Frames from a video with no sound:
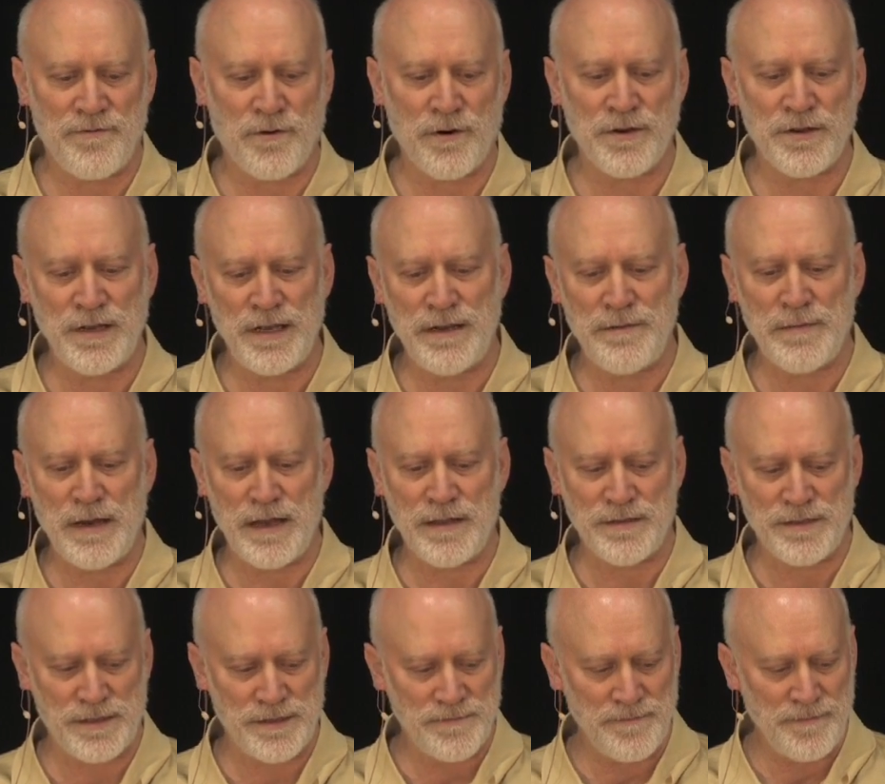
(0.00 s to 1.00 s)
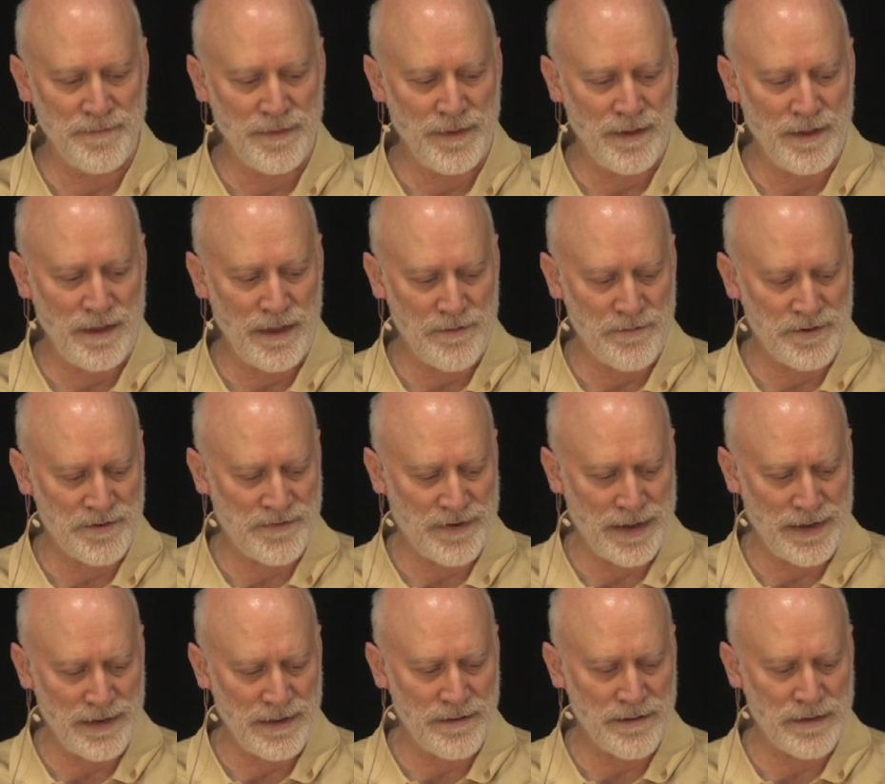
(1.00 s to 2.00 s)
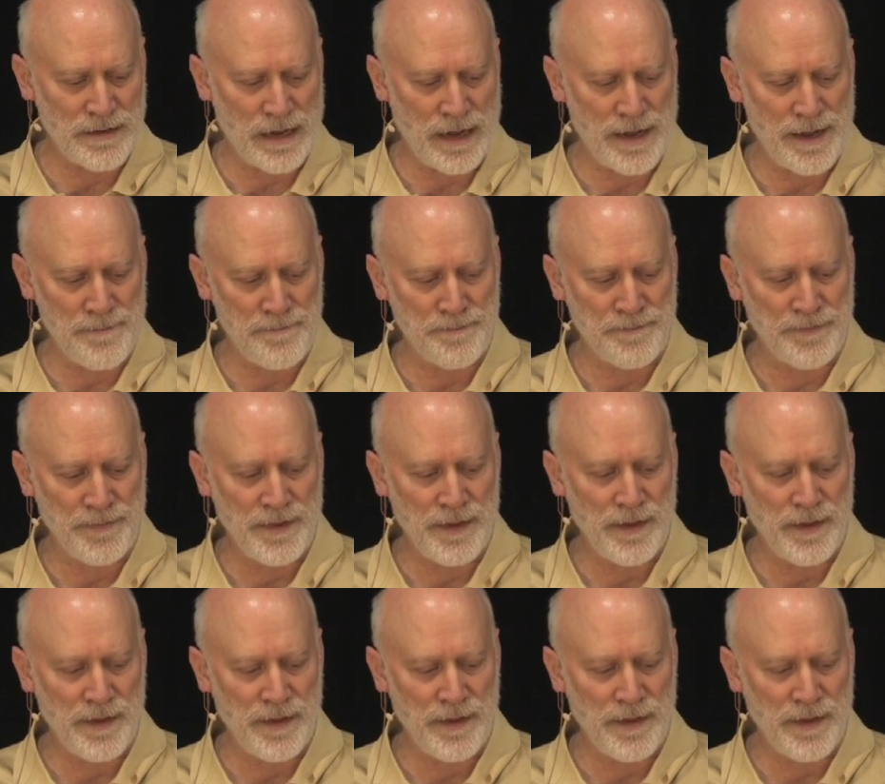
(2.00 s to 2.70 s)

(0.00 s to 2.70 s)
14 months, it was finally the time.